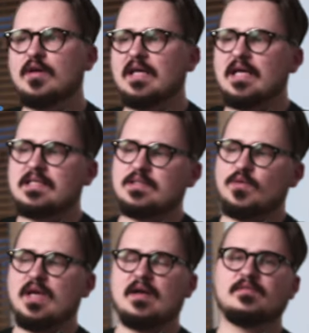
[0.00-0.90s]
Okay guys,
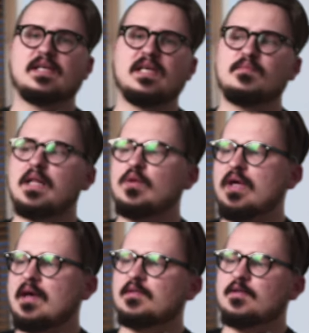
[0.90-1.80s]
so we have the gimbal, we
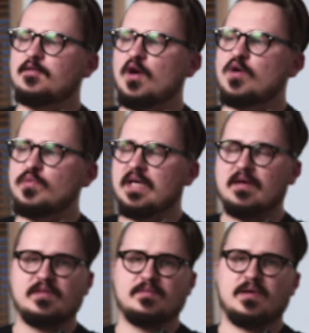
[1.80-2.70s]
have the phone, we
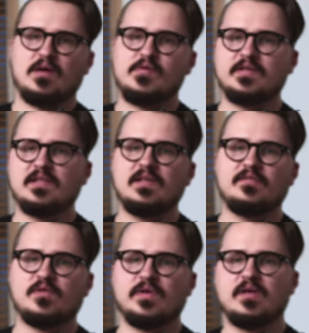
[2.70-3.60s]
have the power
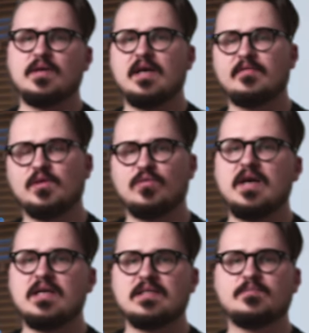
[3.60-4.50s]
delivery, we have the
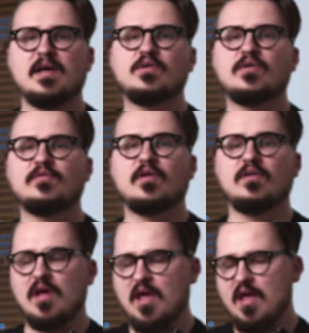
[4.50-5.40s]
wireless
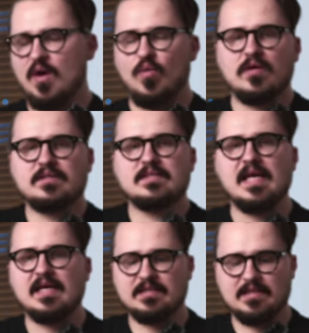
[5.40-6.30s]
microphone. What's
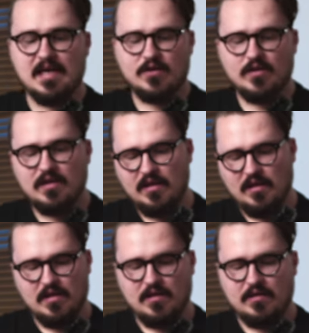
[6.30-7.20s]
next? Actually,
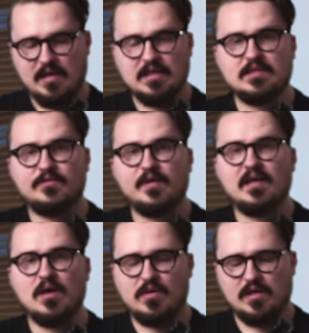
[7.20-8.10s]
the next
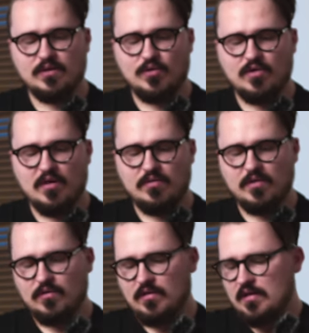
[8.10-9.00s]
thing I wanted to show
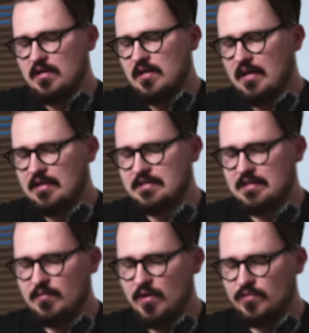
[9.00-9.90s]
you, it's
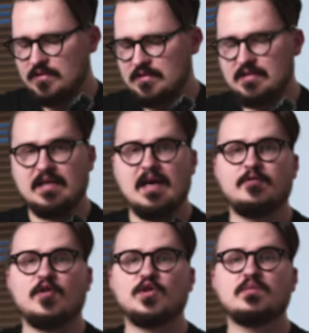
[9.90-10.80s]
the most
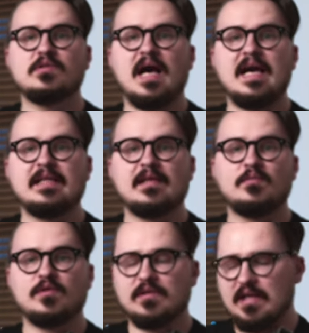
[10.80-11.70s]
affordable
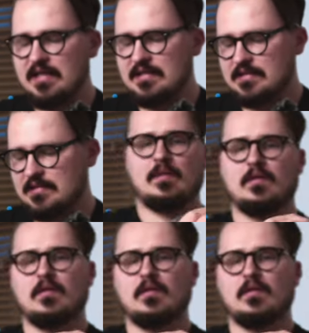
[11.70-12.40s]
item on the list.